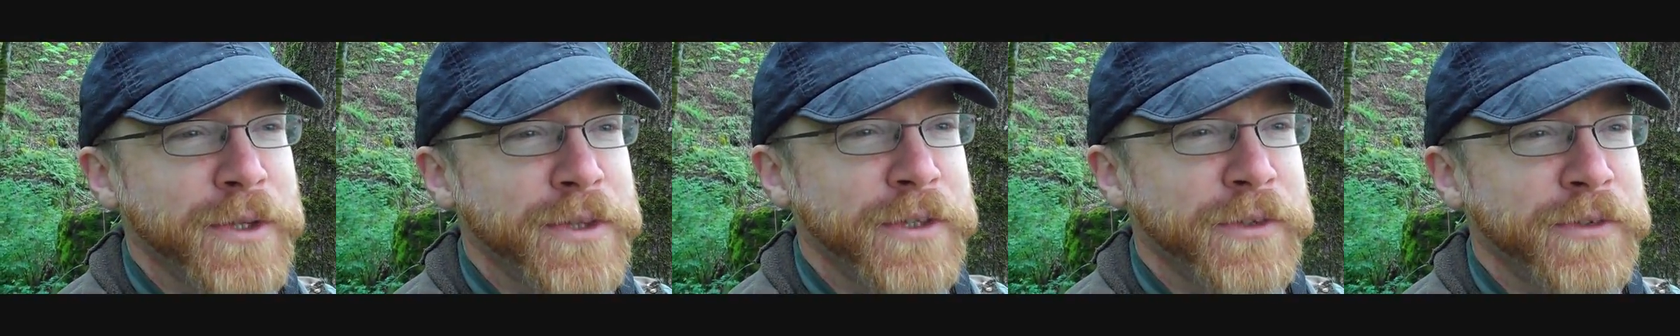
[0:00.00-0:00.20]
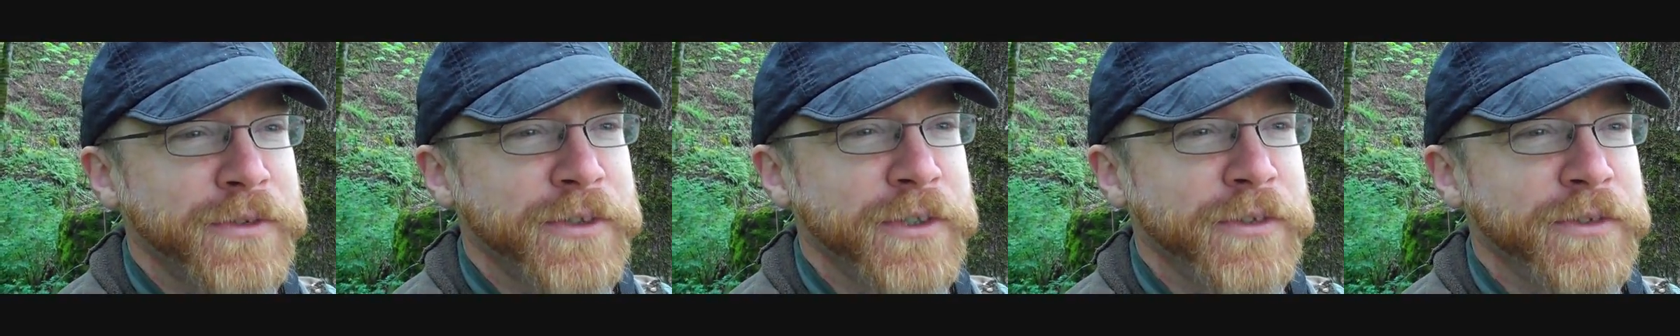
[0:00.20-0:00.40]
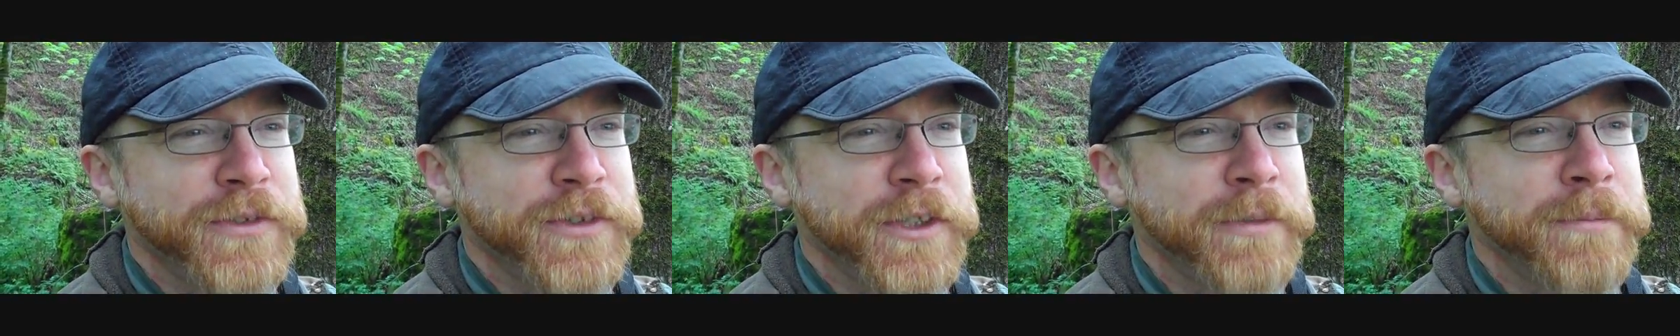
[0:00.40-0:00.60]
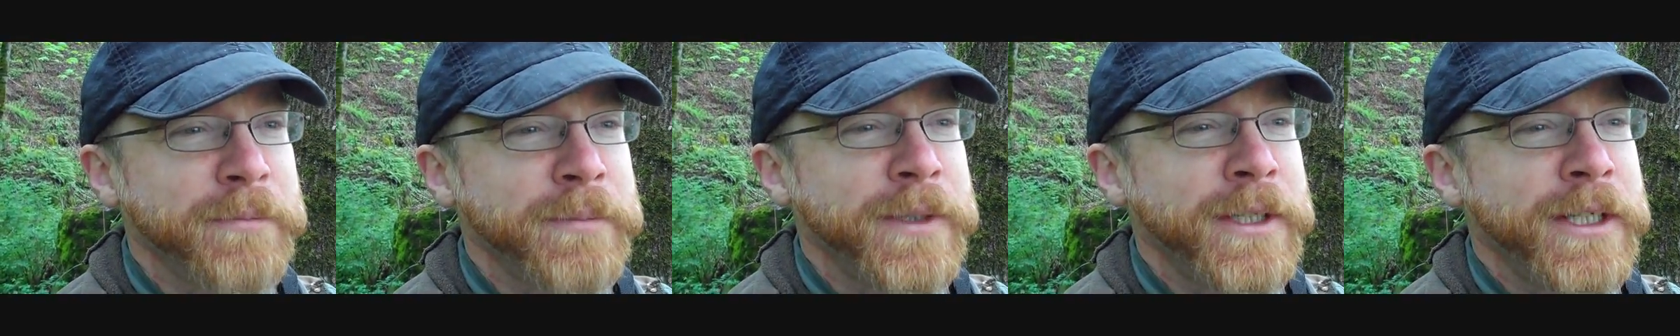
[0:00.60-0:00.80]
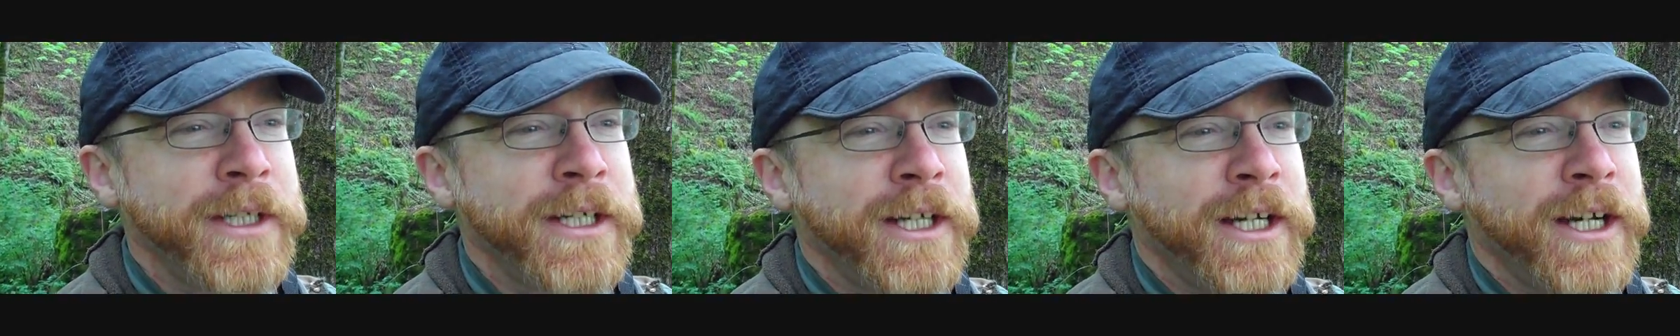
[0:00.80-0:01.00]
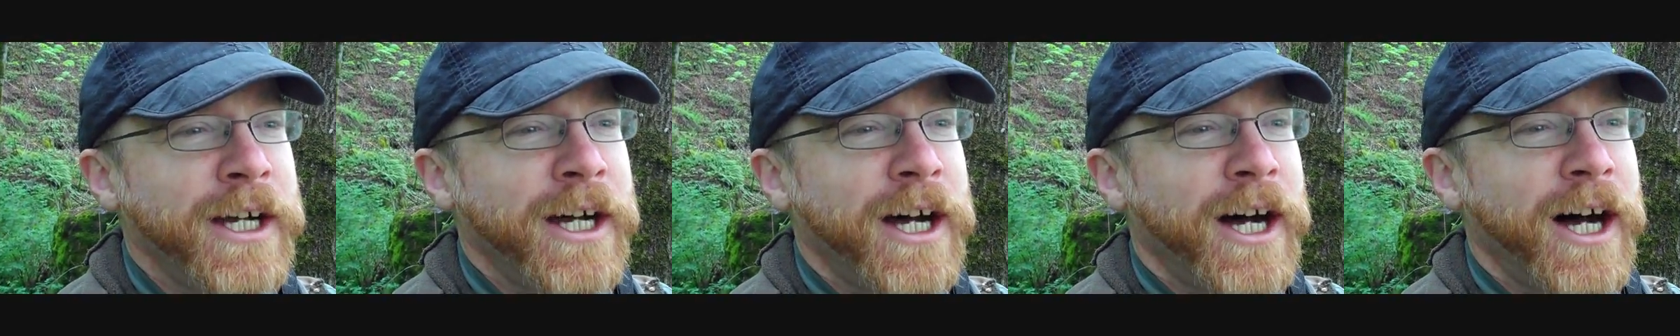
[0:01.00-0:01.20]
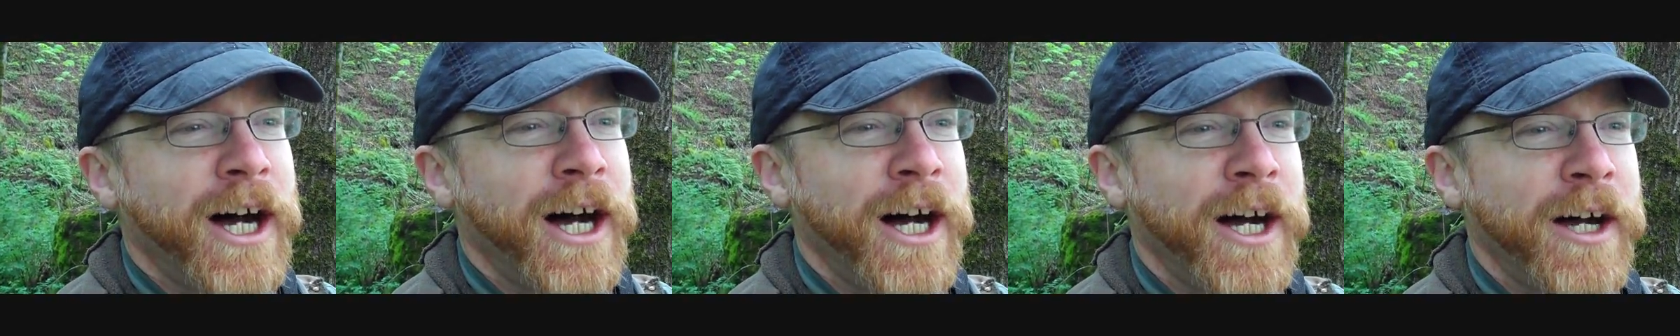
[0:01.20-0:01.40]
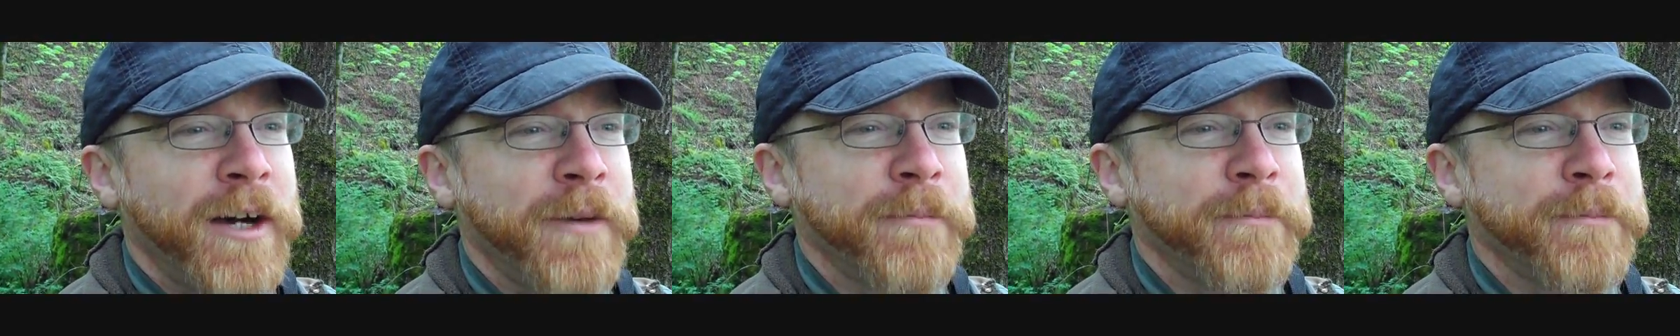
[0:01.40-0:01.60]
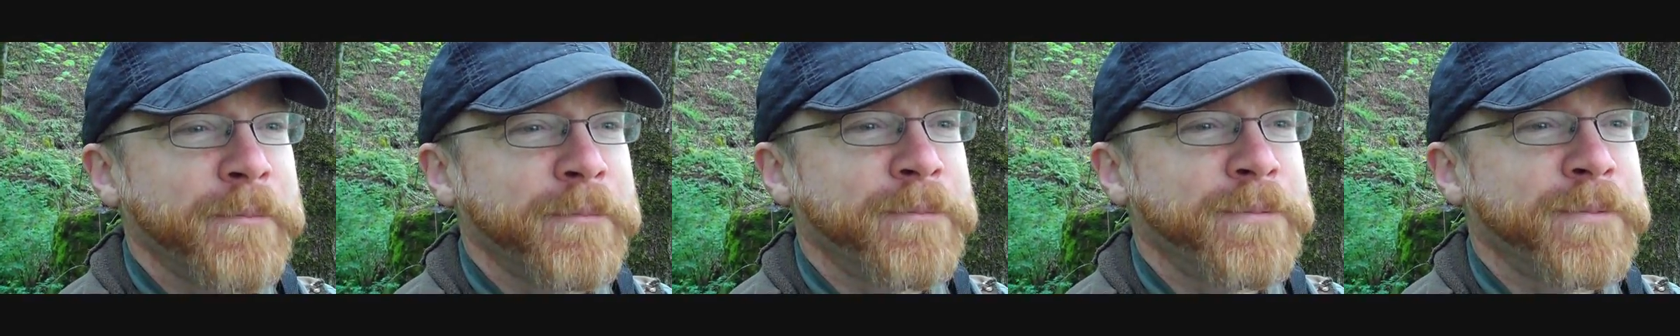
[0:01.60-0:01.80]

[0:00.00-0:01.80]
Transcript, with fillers: with the system um,